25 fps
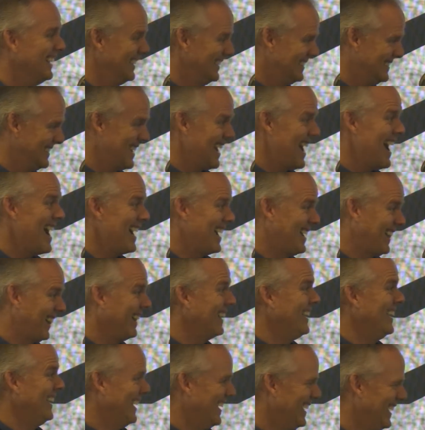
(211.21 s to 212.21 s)

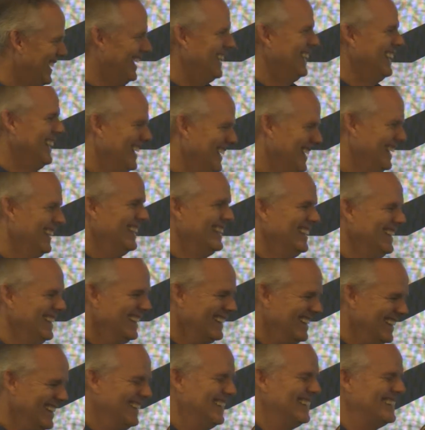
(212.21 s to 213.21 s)
Exactly.
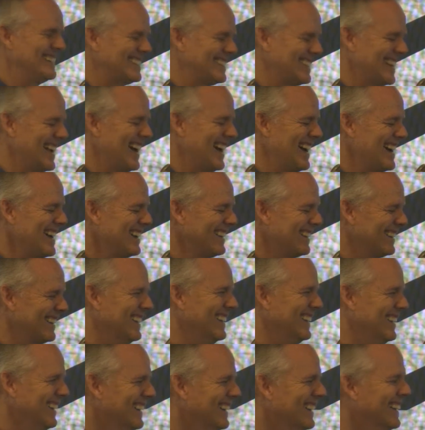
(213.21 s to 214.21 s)

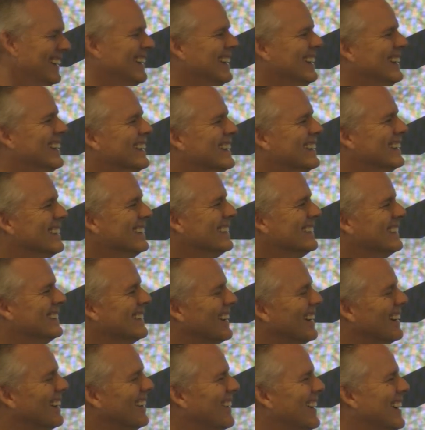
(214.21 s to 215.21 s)
Exactly.
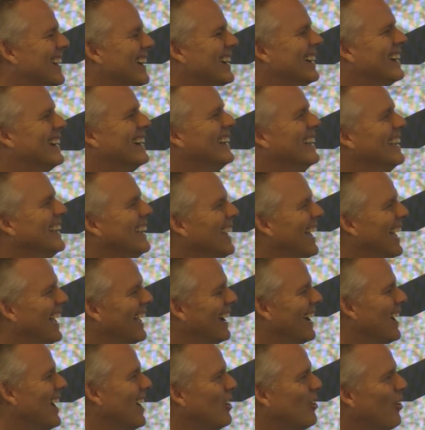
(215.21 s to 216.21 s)
So,
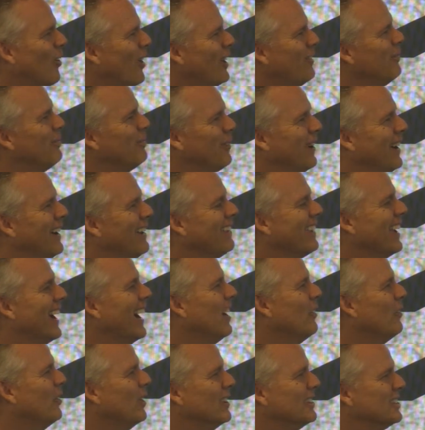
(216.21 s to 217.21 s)
and quite frankly, I
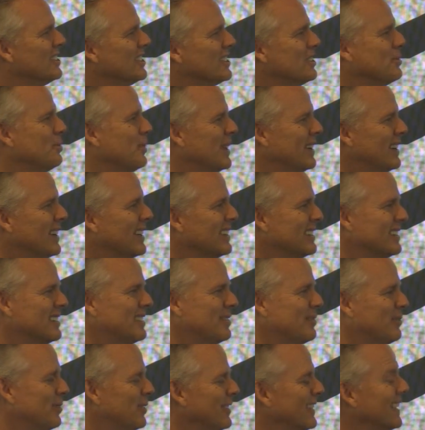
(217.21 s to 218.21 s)
went just because
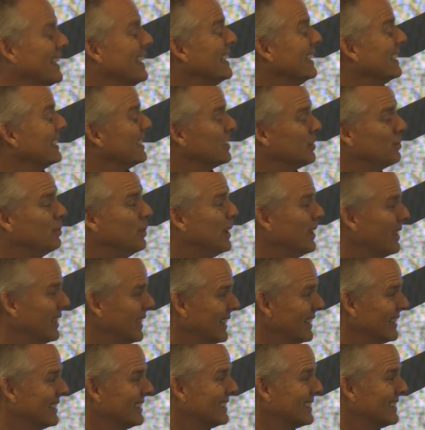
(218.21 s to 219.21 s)
for the
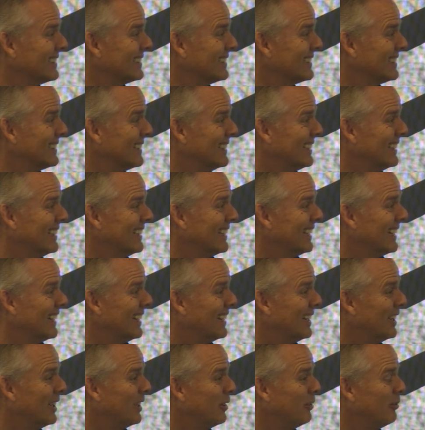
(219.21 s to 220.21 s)
experience,
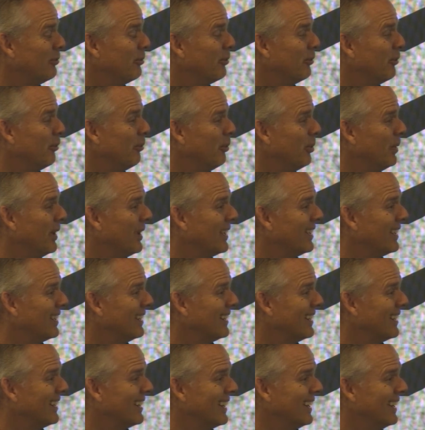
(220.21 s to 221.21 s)
but
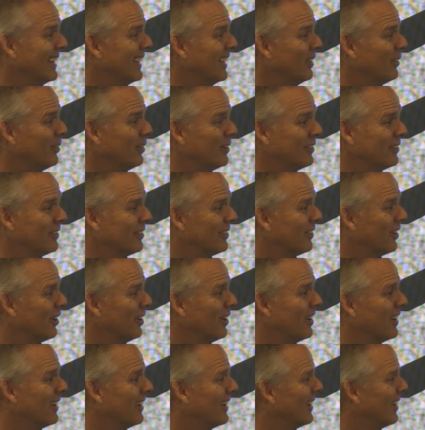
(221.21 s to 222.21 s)
it was
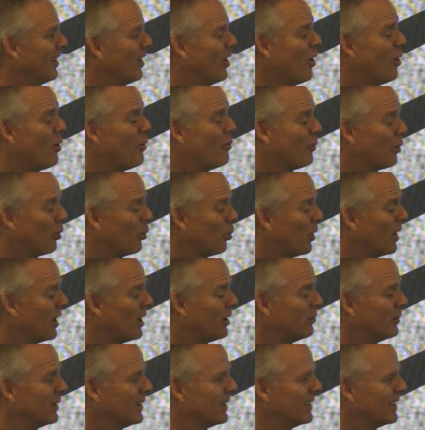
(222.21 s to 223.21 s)

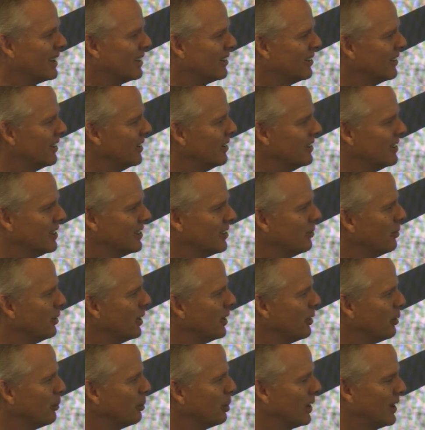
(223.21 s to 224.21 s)
overwhelming because you just
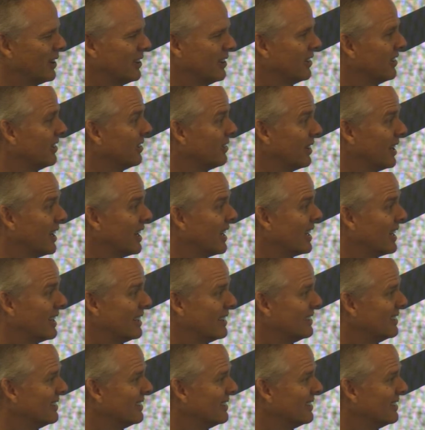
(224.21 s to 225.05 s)
felt the presence of God